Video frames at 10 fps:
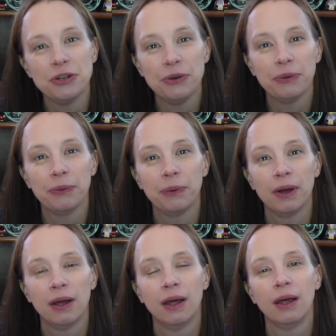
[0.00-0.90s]
to
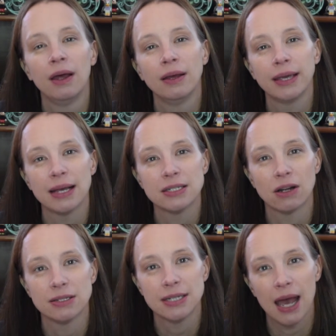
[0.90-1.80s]

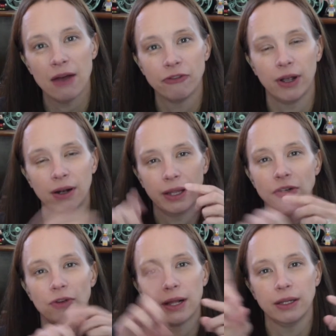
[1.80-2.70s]
Gaston's Tavern, like
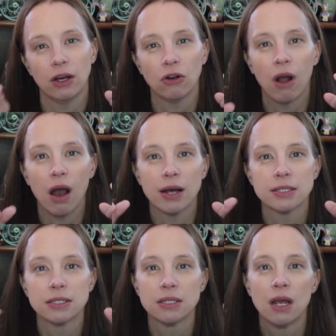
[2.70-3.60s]
directly
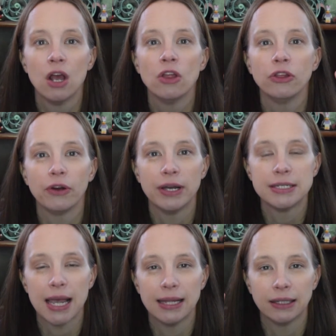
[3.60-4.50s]
across, there is
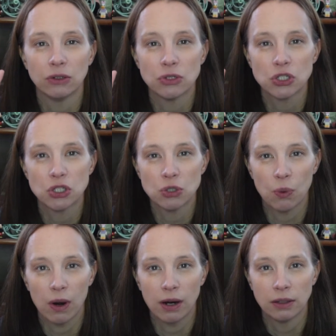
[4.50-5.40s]
a little
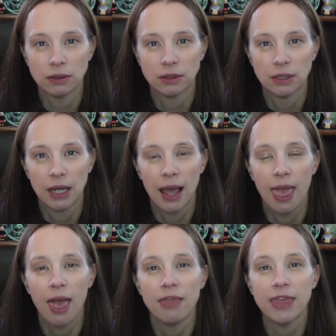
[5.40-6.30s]
store
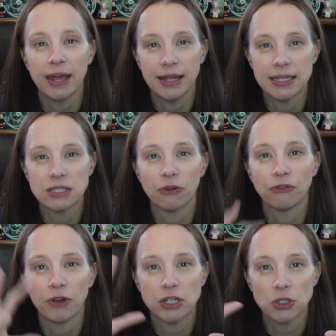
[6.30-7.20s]
that is
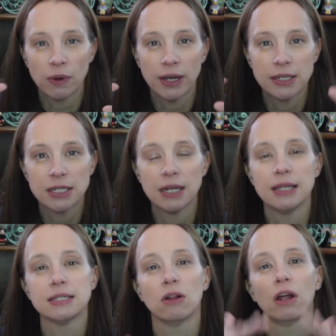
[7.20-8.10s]
French oriented. They
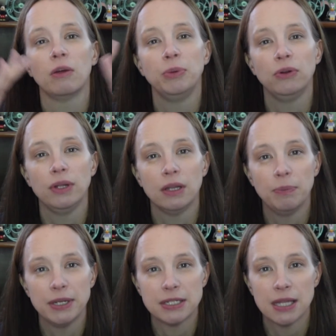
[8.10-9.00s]
sell a lot of Beauty and the
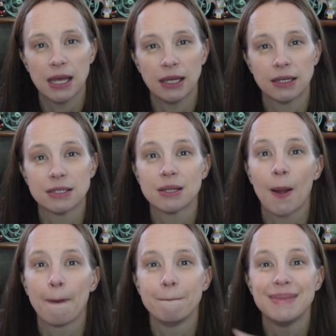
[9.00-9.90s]
Beast things.
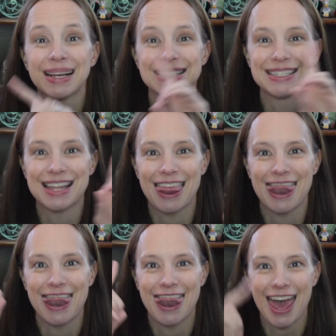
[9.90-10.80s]
Next to
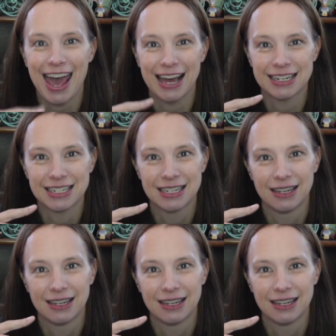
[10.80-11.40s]
that